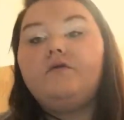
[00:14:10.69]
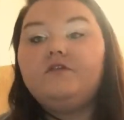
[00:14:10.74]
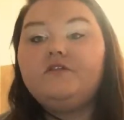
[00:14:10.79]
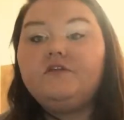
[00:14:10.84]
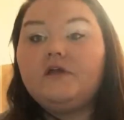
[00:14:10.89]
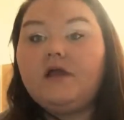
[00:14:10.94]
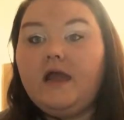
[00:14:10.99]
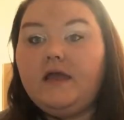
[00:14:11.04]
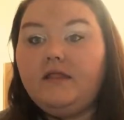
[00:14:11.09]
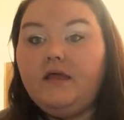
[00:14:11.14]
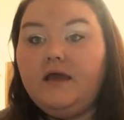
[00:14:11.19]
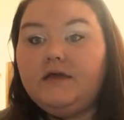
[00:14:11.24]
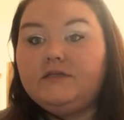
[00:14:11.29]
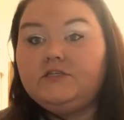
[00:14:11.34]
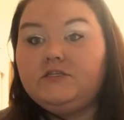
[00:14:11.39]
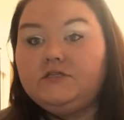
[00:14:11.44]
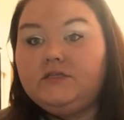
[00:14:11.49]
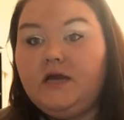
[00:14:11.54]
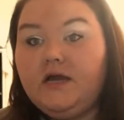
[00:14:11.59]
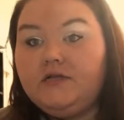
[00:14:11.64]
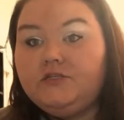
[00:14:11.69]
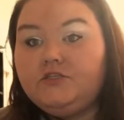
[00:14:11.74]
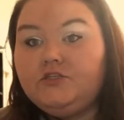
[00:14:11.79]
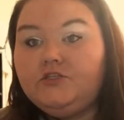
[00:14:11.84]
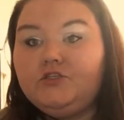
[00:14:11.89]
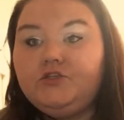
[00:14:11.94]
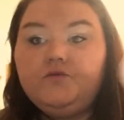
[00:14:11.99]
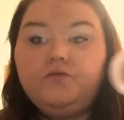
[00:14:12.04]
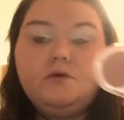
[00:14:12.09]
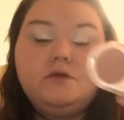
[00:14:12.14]
with your eyelashes, guys, you
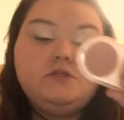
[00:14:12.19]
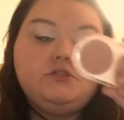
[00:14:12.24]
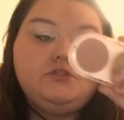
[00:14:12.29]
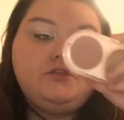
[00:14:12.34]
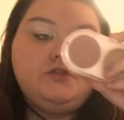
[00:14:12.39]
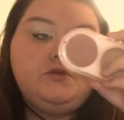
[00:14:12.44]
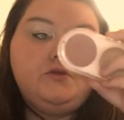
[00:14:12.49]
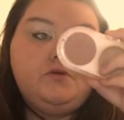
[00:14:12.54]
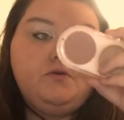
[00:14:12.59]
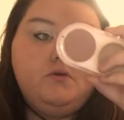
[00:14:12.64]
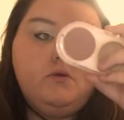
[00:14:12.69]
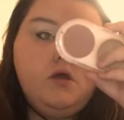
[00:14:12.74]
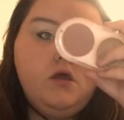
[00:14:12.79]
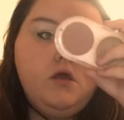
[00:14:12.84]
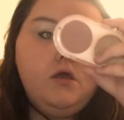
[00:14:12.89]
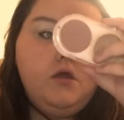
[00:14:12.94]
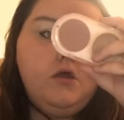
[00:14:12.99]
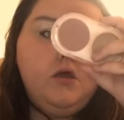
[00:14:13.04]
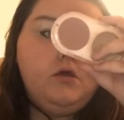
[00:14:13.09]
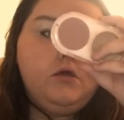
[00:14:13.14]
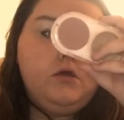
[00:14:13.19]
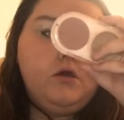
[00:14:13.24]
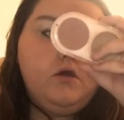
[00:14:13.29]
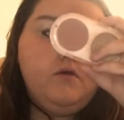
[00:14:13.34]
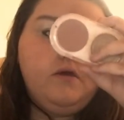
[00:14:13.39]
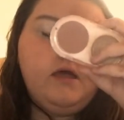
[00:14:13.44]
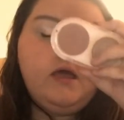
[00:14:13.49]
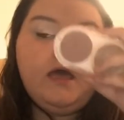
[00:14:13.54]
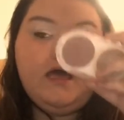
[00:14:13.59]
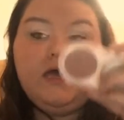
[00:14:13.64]
do want to
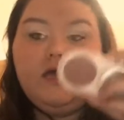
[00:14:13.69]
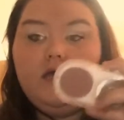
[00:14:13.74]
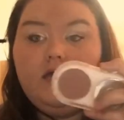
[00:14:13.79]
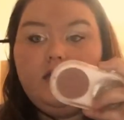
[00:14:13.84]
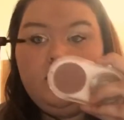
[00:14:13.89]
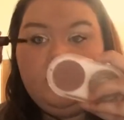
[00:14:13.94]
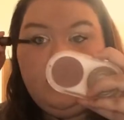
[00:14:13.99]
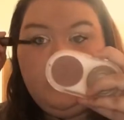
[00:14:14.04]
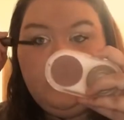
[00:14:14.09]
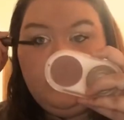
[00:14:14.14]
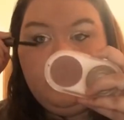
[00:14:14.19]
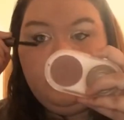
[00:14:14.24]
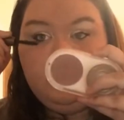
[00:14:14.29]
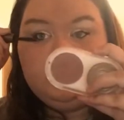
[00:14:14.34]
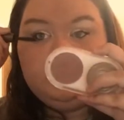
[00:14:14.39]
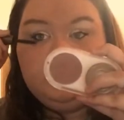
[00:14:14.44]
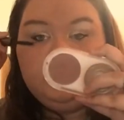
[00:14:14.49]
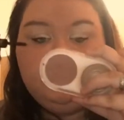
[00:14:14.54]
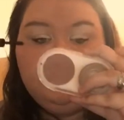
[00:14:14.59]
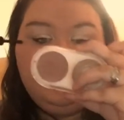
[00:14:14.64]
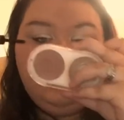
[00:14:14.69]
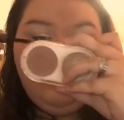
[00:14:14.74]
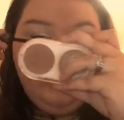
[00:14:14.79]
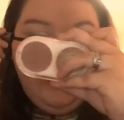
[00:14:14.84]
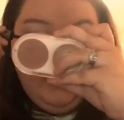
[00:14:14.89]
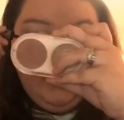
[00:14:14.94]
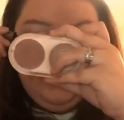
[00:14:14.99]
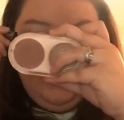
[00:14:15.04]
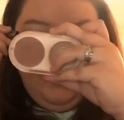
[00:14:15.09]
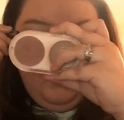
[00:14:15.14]
go ahead and also do the
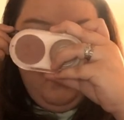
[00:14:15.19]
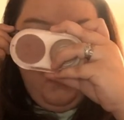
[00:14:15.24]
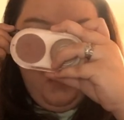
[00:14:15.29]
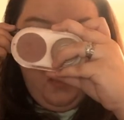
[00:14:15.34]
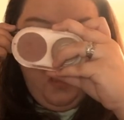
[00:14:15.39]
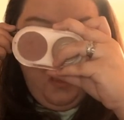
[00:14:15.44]
bottom,